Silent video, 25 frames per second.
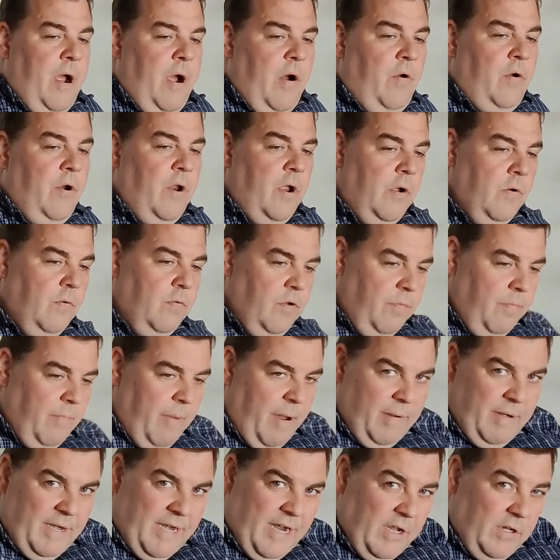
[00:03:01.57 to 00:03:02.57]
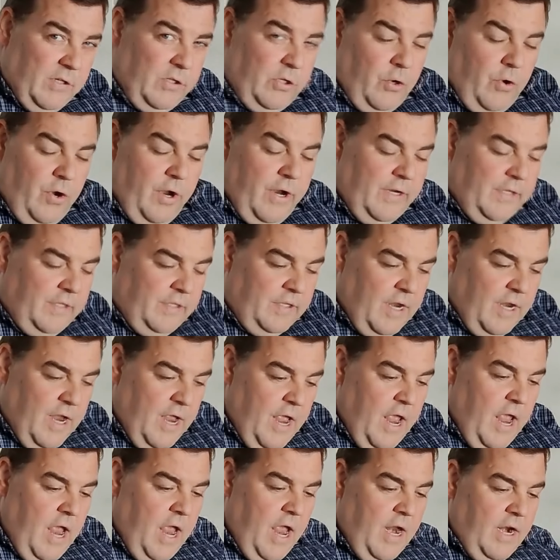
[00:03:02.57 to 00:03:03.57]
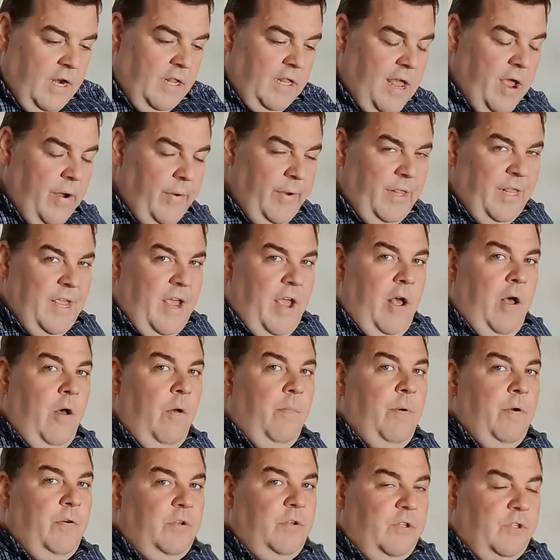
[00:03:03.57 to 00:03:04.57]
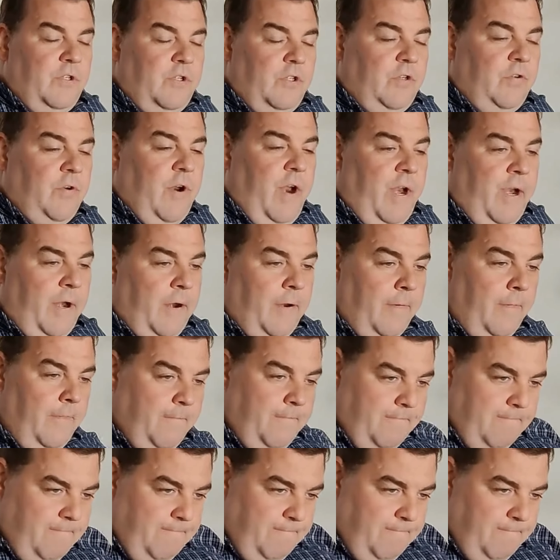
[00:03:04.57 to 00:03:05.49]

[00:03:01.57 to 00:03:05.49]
out with my deltoids and allowing the elbow to straighten,